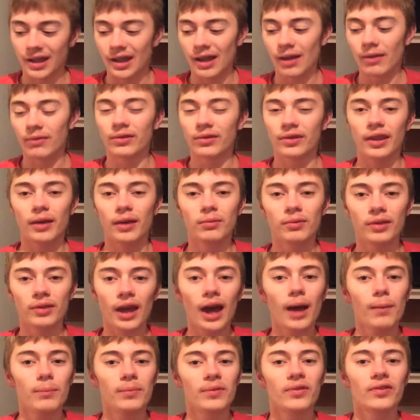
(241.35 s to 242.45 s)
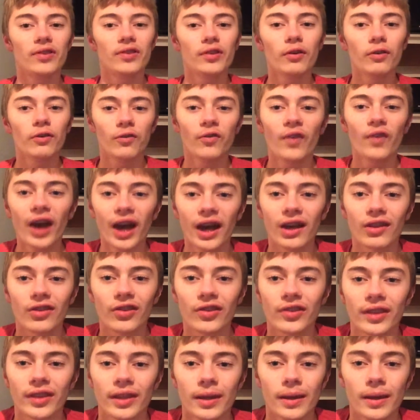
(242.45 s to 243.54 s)
That happened so
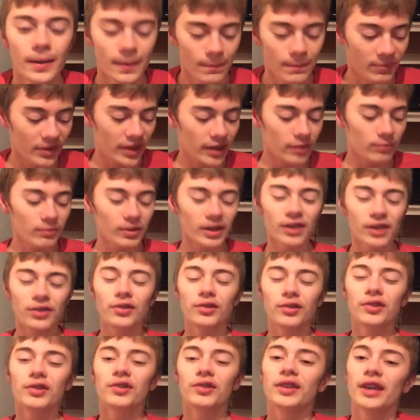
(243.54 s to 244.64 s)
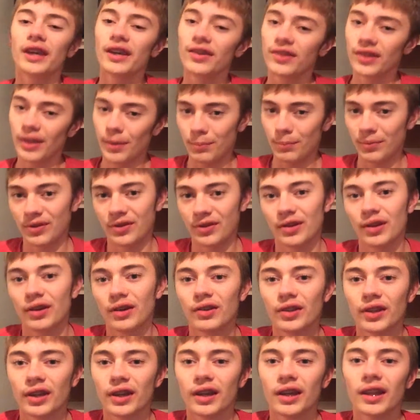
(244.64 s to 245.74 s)
fast. Then we get to today's
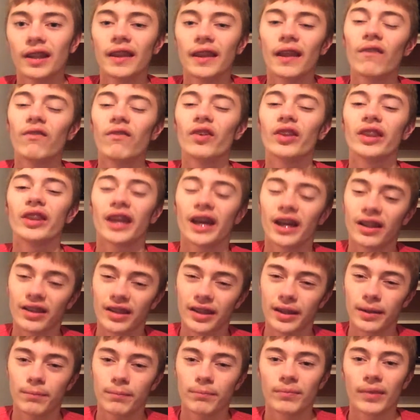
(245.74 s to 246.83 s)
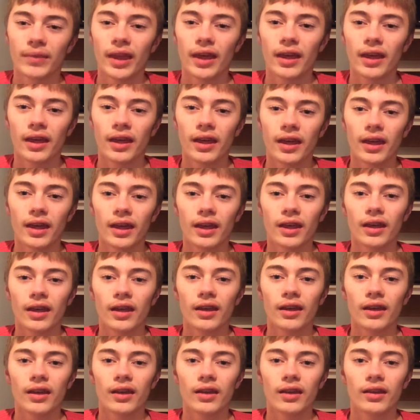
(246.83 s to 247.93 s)
episode, the finale.
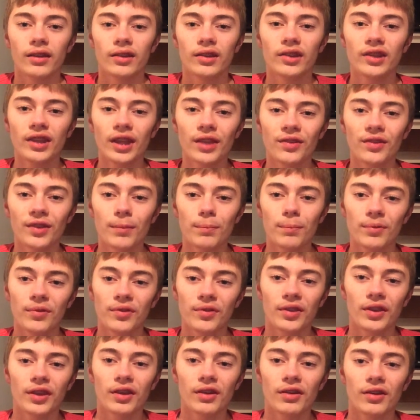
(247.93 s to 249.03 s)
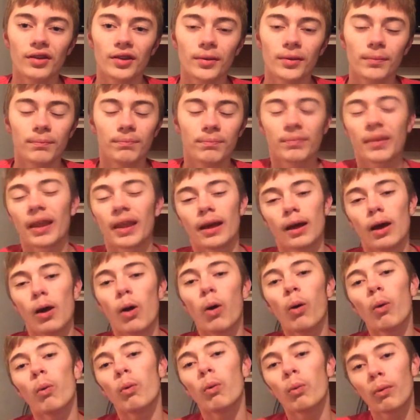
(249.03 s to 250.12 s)
Today's episode,
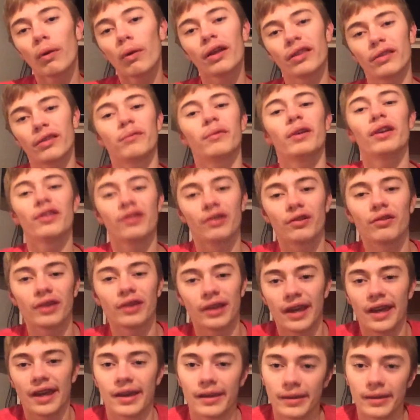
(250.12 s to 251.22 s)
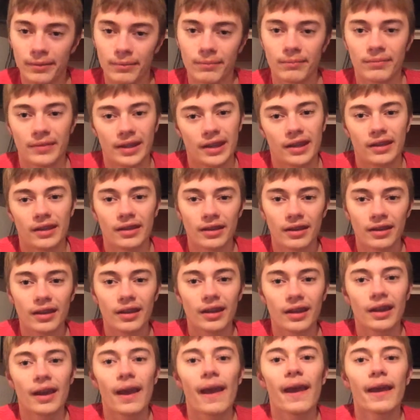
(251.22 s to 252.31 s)
what was okay? Like,
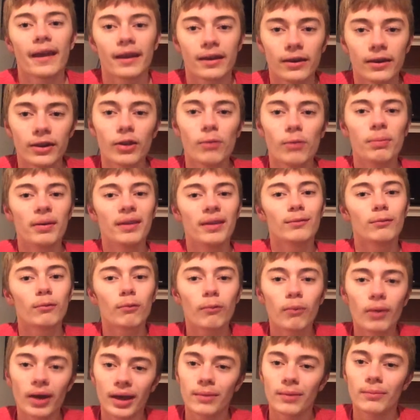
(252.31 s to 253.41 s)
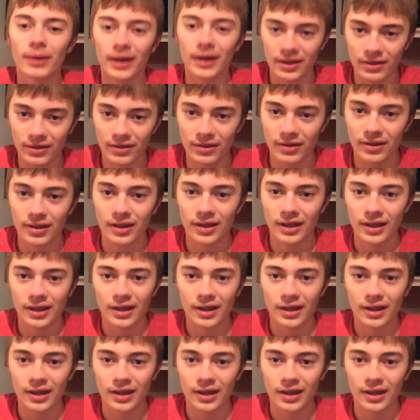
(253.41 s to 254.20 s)
it could have been way better.